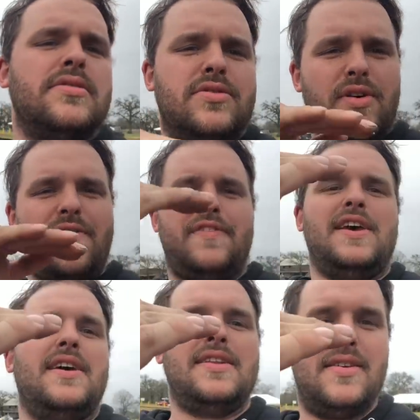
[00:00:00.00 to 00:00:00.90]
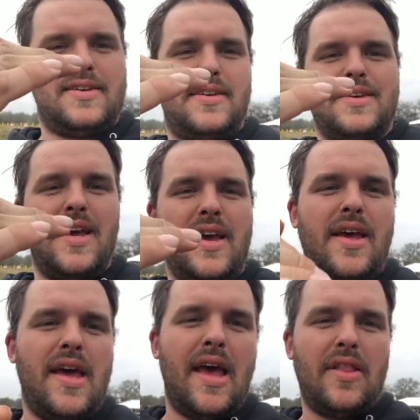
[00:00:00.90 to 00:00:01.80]
drifted,
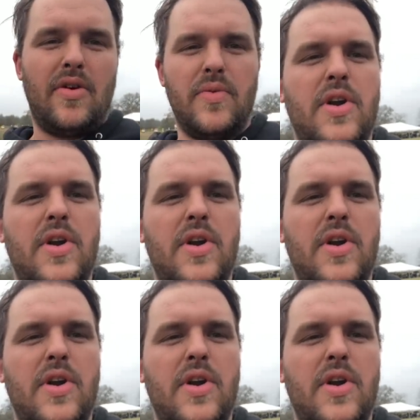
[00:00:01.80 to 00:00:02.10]
and the